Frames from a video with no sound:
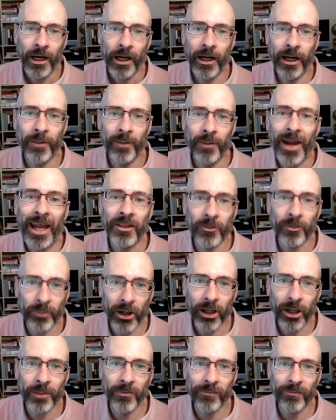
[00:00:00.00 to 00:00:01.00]
At the
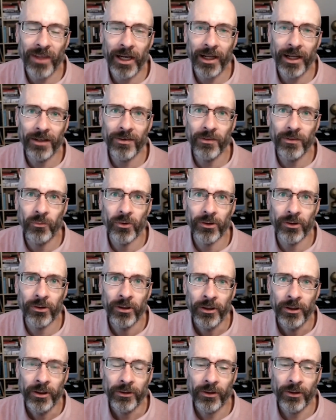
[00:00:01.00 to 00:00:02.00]
bottom of that
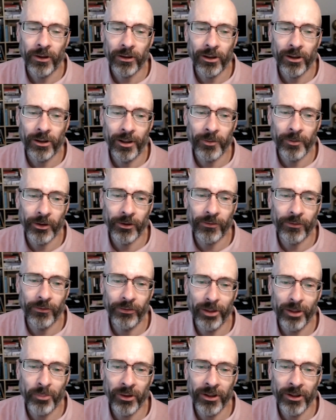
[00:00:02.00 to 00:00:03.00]
antiwar.com article,
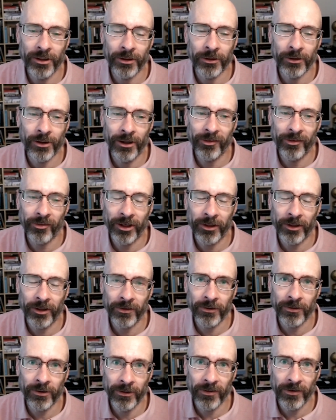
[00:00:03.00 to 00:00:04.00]
they put it in
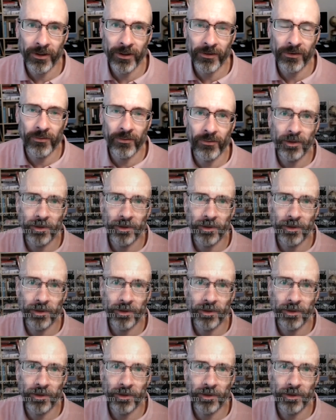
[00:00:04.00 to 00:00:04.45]
context to